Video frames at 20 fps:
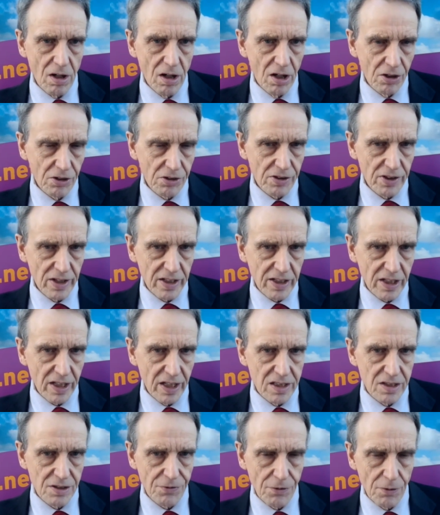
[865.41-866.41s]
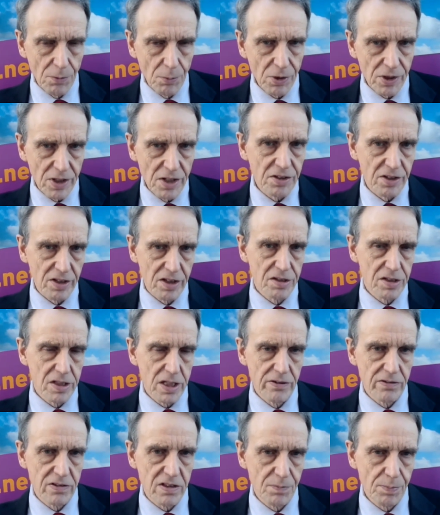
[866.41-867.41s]
argue their case from within the
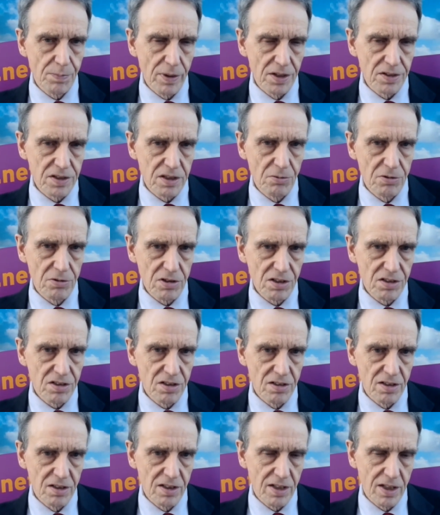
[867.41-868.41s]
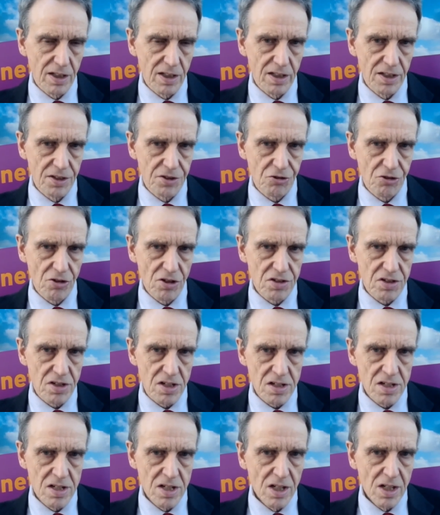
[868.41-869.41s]
Conservative Party, which I certainly think Liz Truss
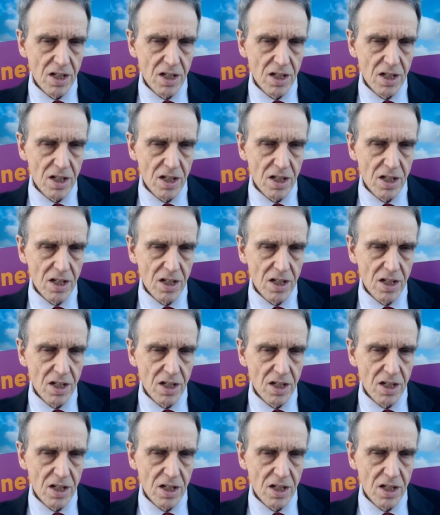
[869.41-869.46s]
is.